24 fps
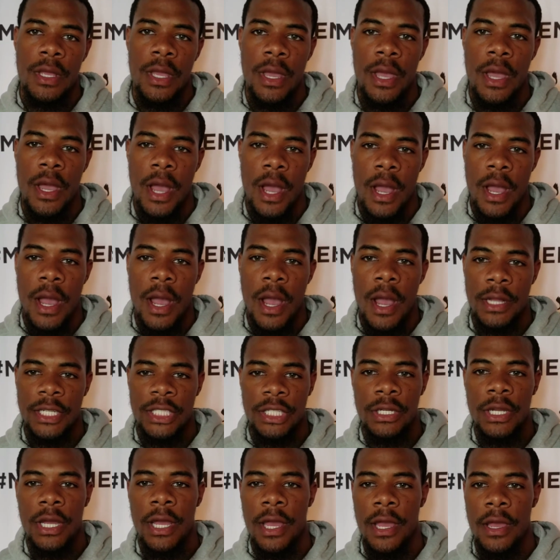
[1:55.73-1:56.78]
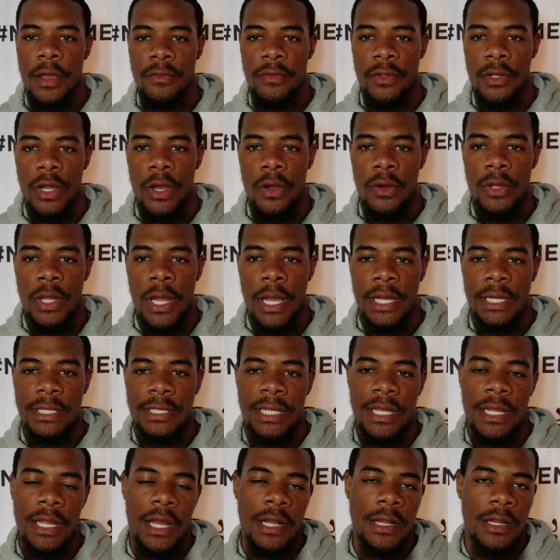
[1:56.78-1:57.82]
Yeah, I, I should have. You know, like I
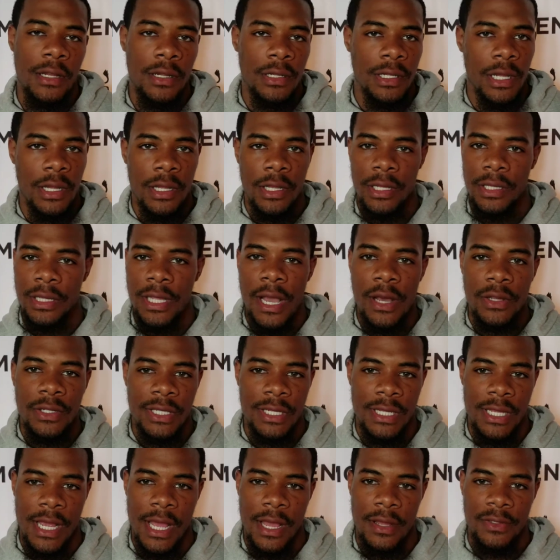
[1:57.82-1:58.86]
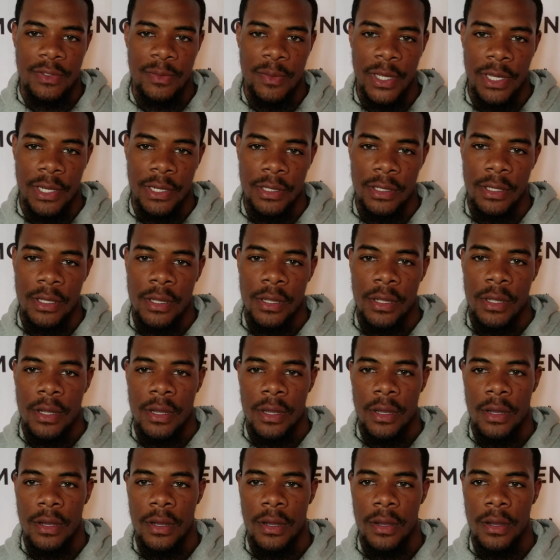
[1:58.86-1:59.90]
said, I could have done a thousand times better.
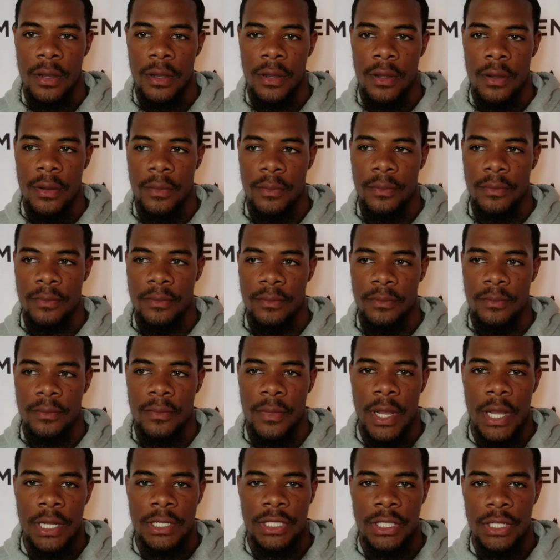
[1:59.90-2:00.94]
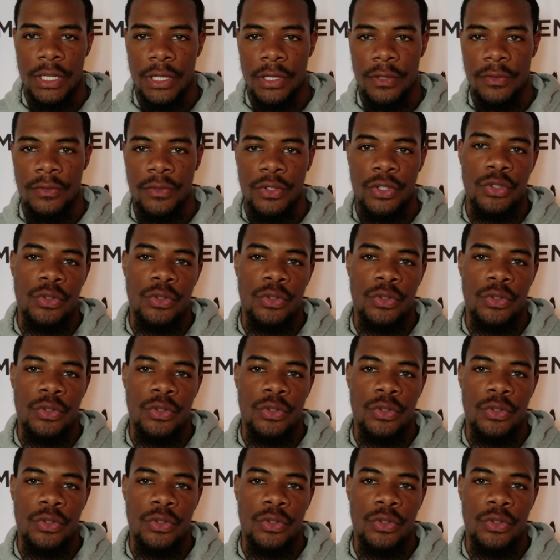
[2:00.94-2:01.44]
Um, I should have